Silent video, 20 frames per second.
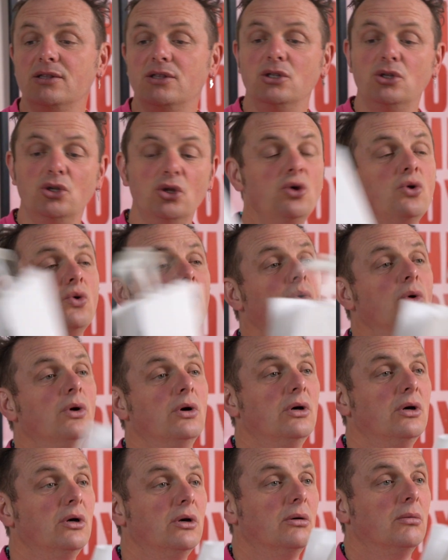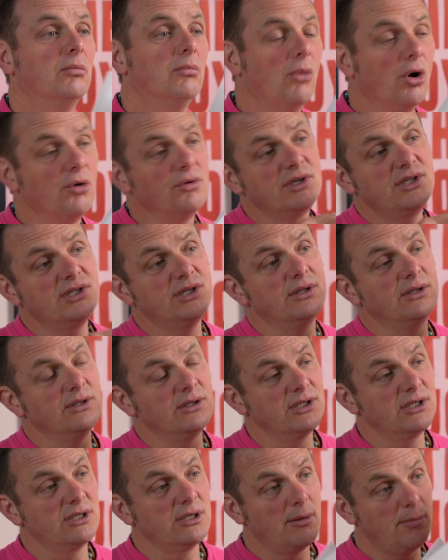the new
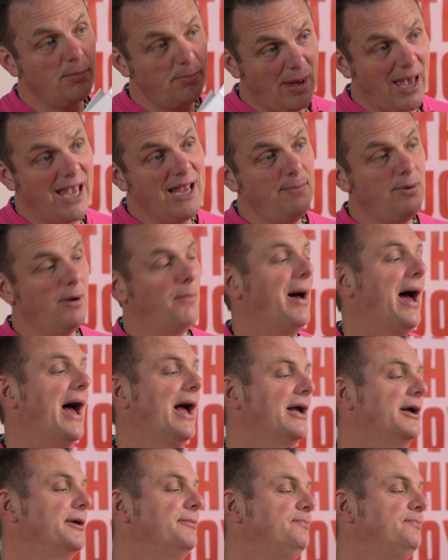Morrison's paper bag,